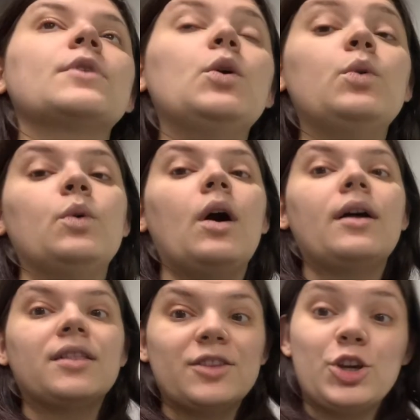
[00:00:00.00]
Ooh,
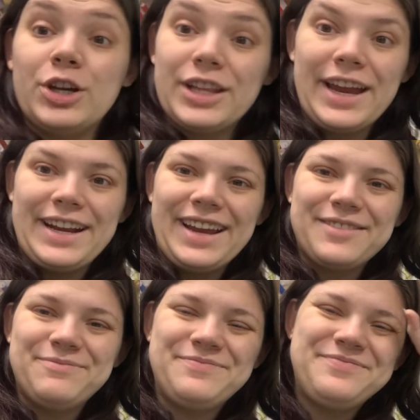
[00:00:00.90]
good lighting.
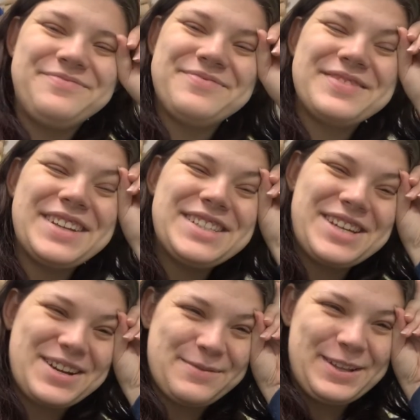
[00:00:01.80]
Let's
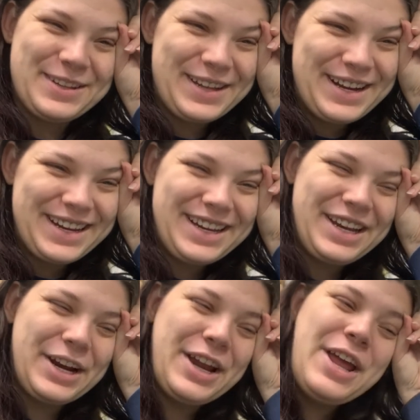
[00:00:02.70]
talk about the lighting in
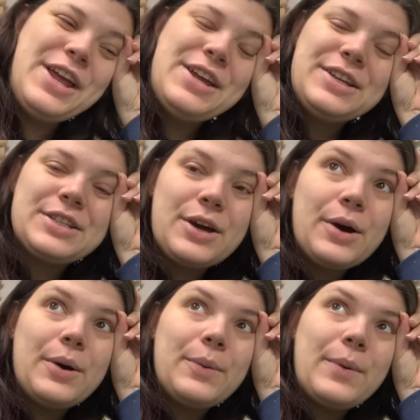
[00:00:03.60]
here.
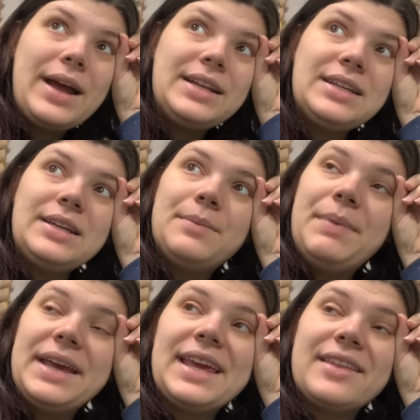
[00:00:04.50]
So when
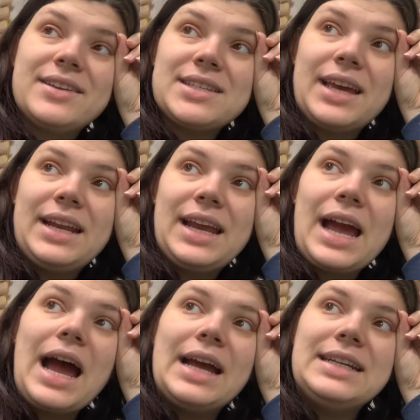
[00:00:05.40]
picking this
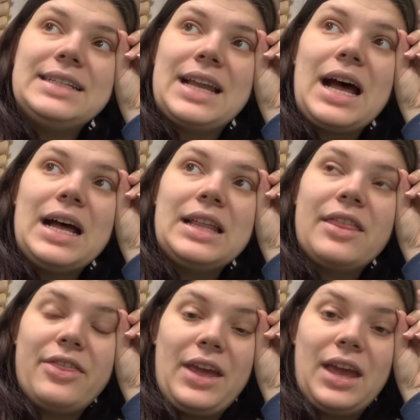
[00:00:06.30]
lighting, I did not
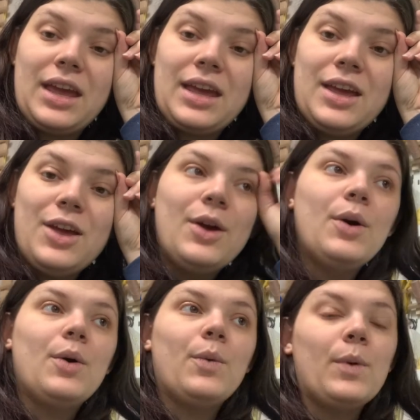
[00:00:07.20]
think
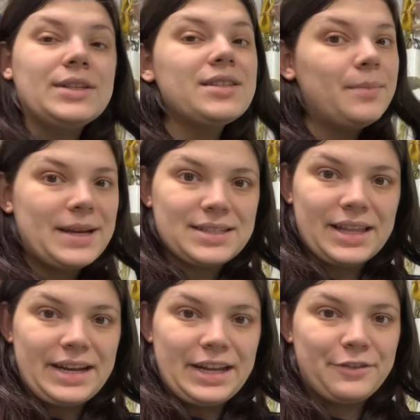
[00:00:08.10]
what's the best
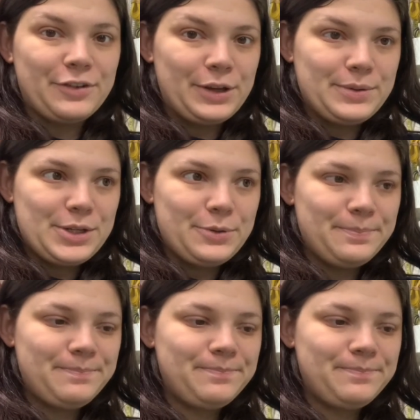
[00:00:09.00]
lighting for YouTube.